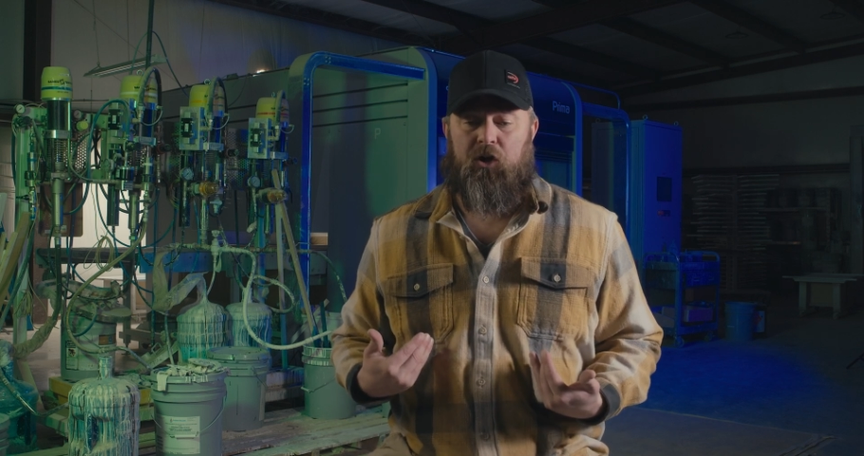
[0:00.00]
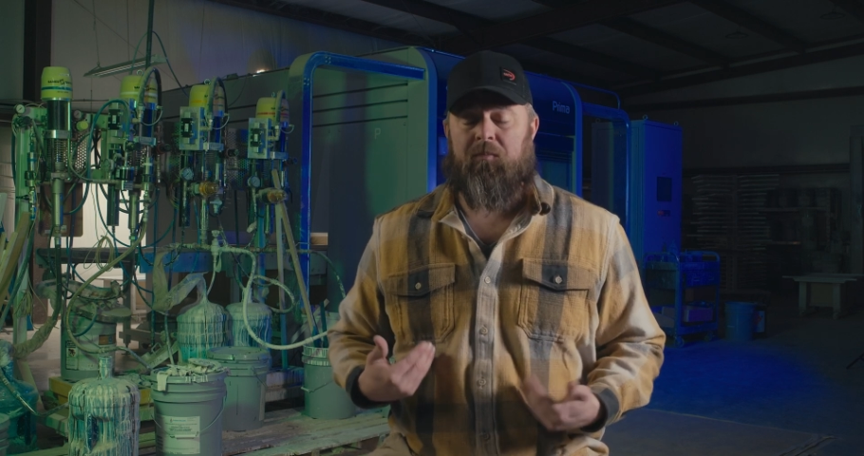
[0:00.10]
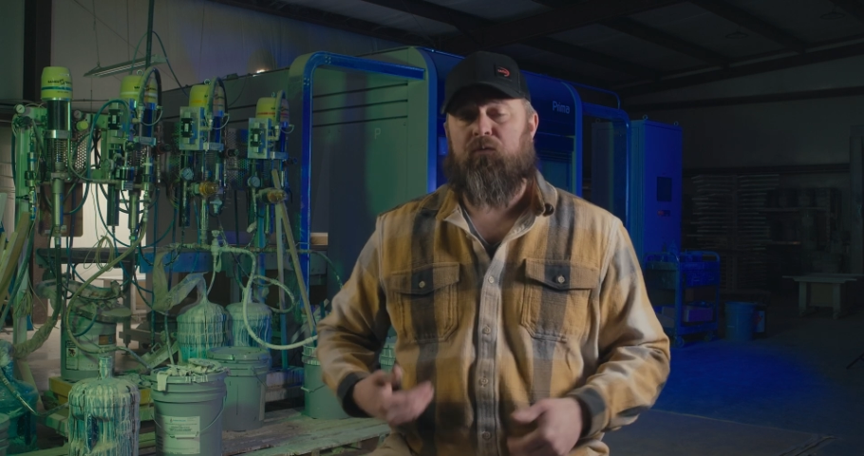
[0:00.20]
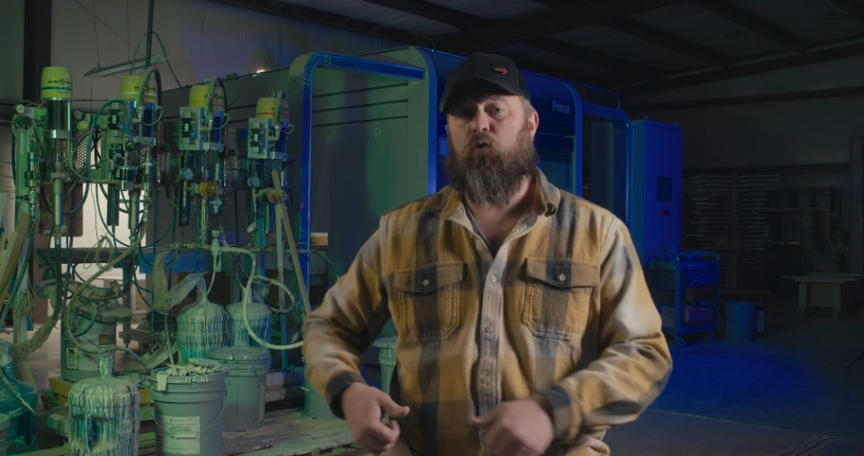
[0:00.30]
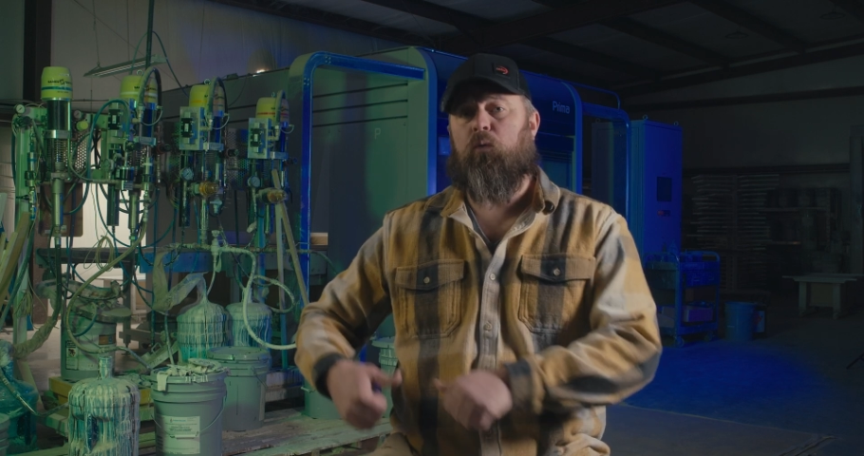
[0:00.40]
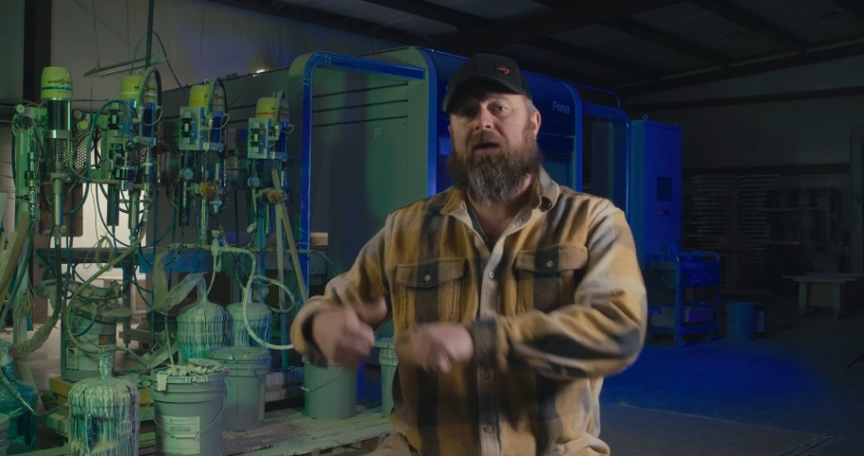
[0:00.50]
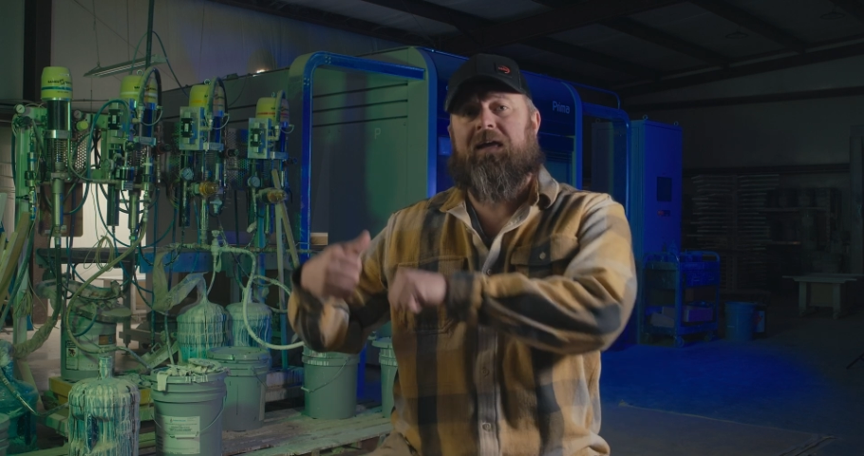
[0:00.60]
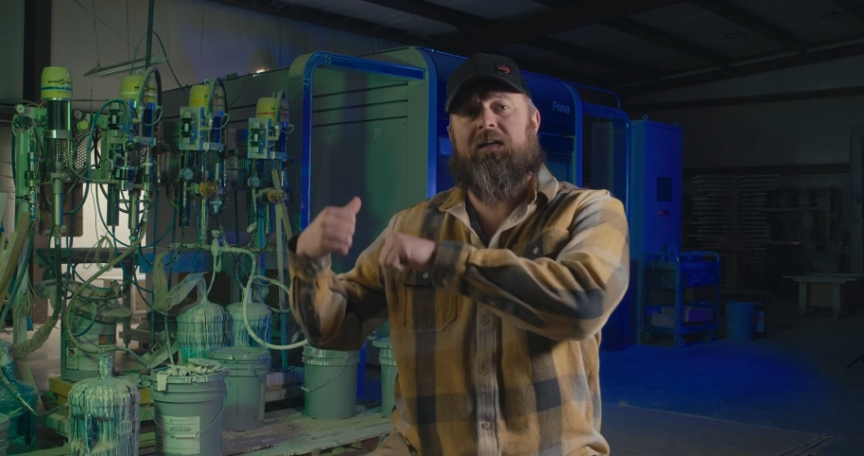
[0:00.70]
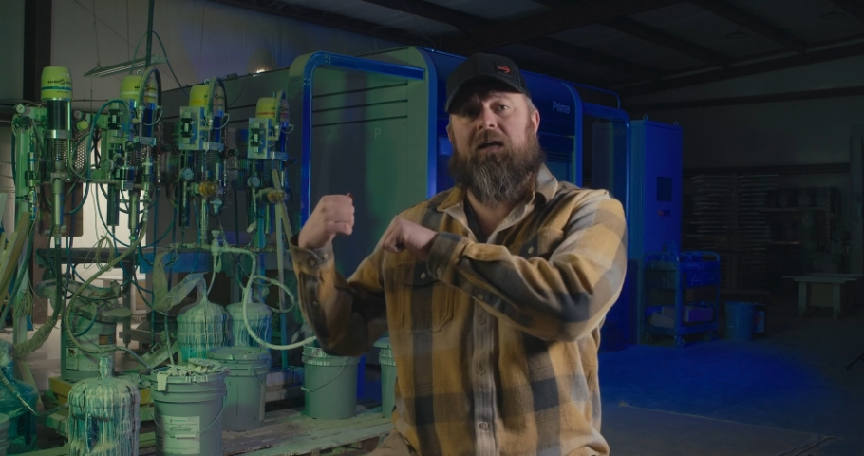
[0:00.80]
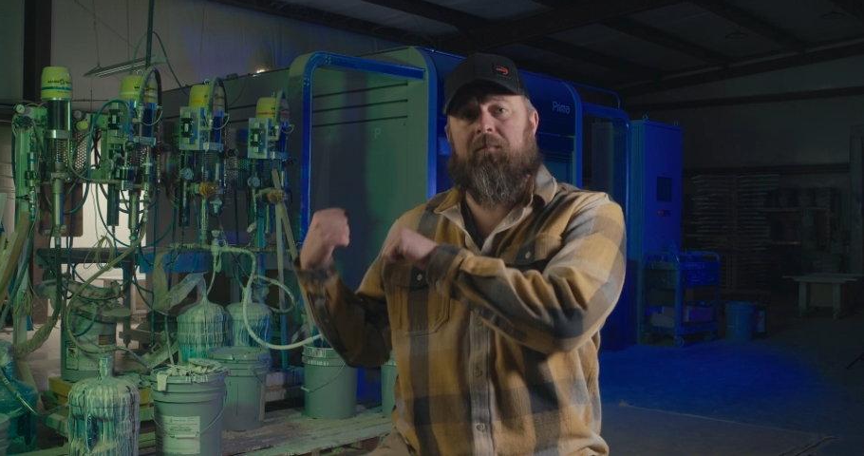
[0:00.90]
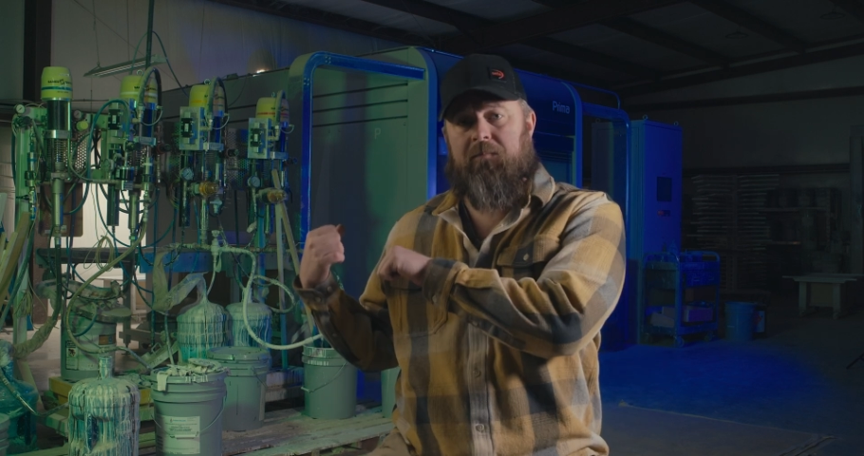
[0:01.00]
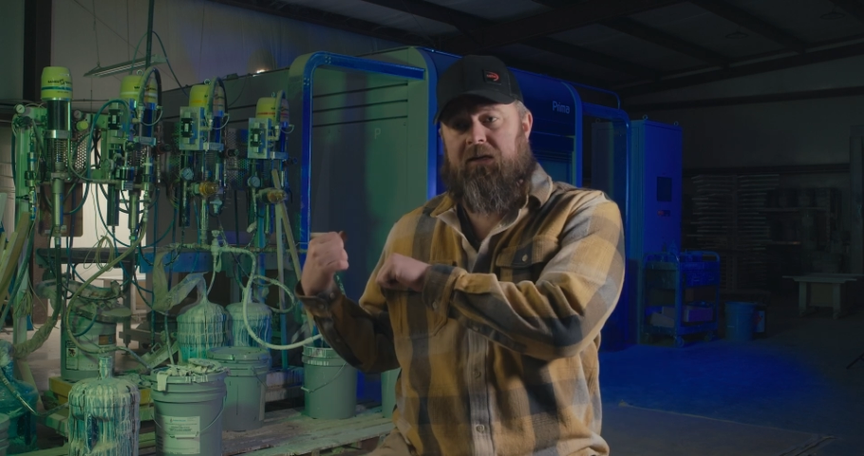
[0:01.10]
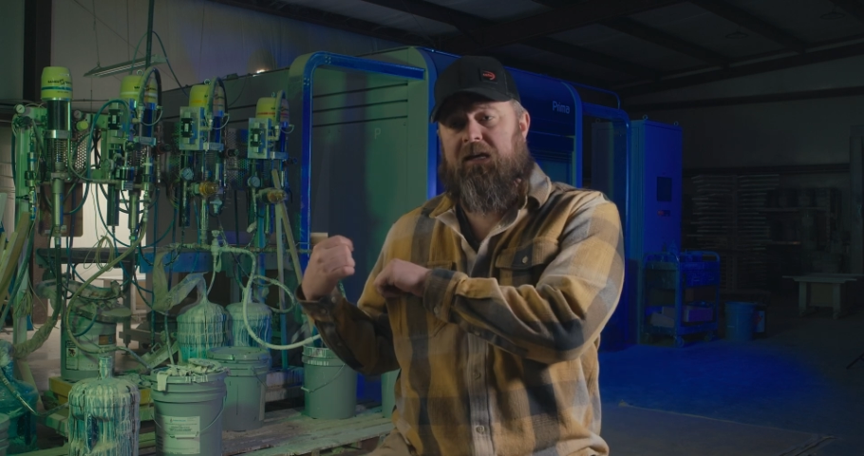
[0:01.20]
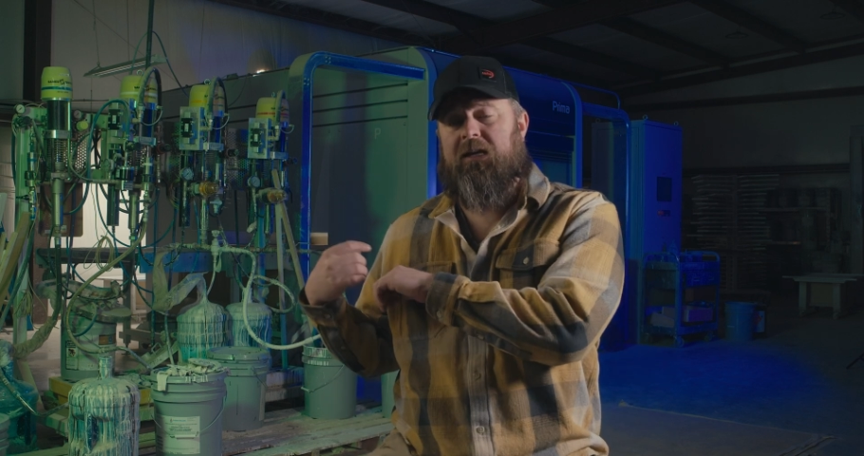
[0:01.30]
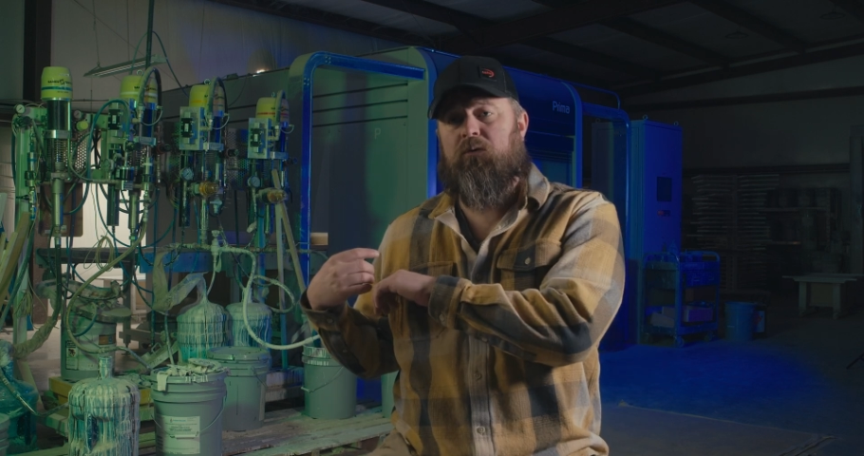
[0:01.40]
before we ended up
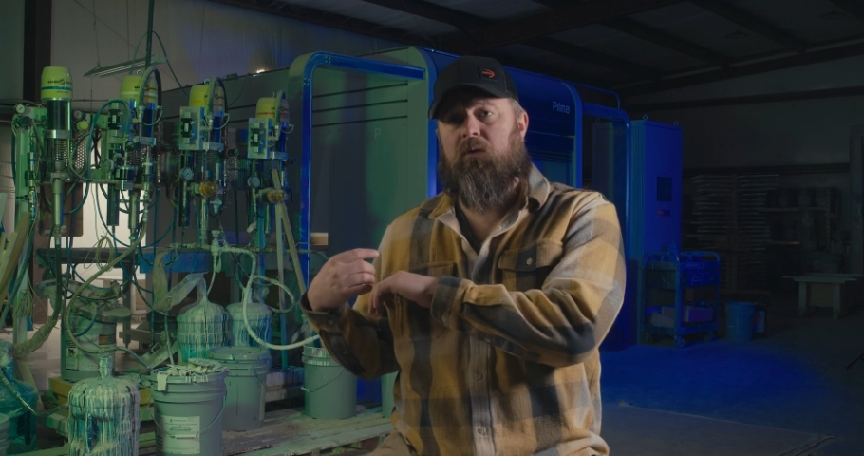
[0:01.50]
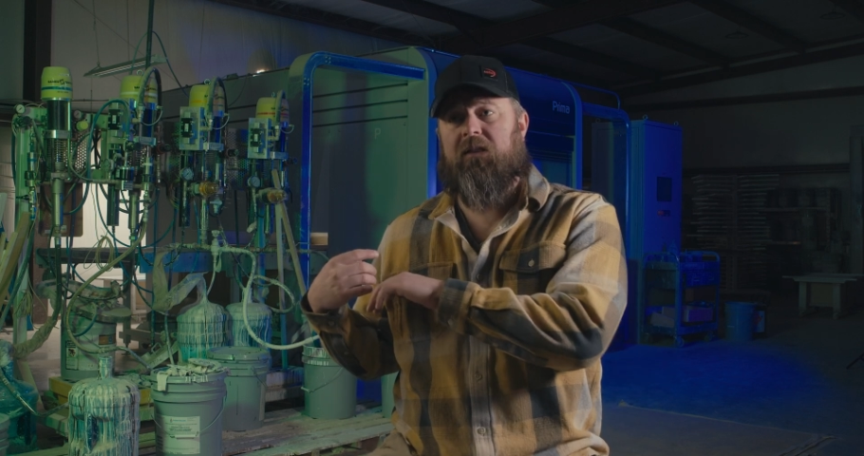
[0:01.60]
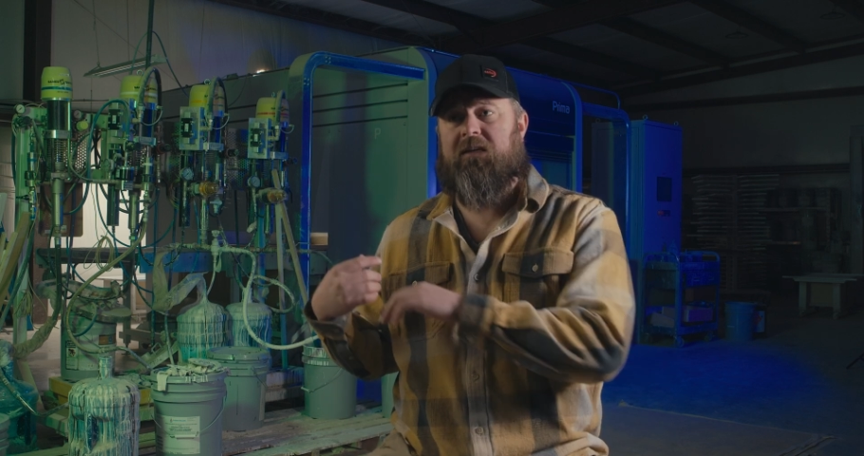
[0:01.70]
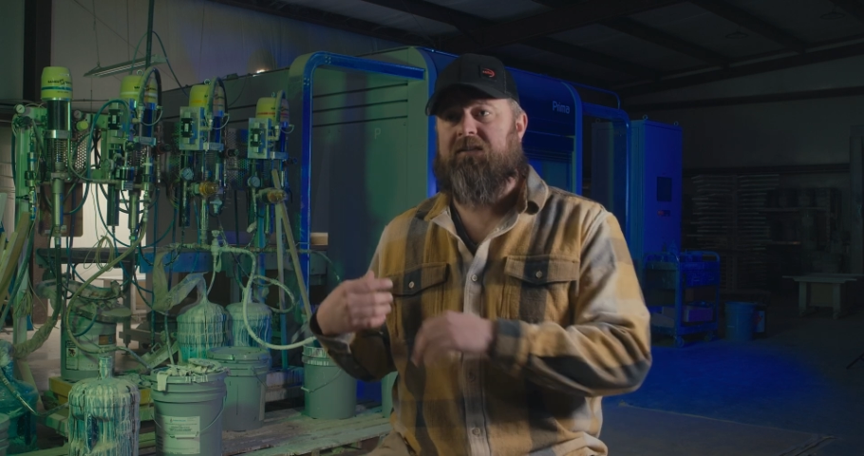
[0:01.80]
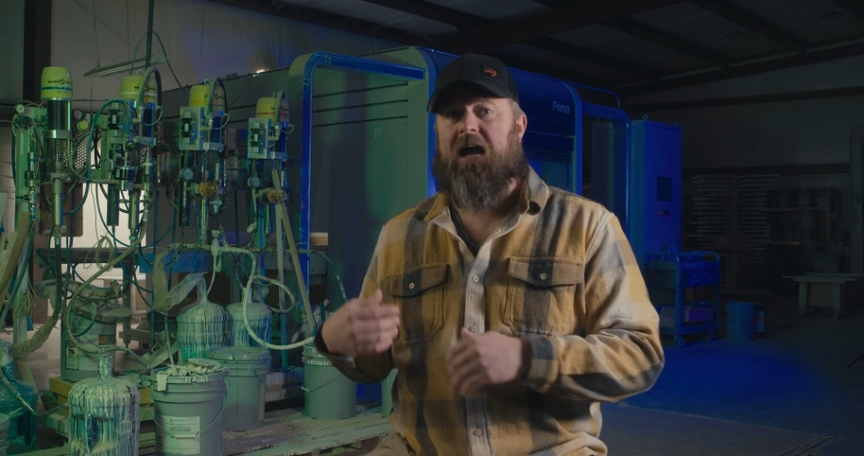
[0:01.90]
getting one of these,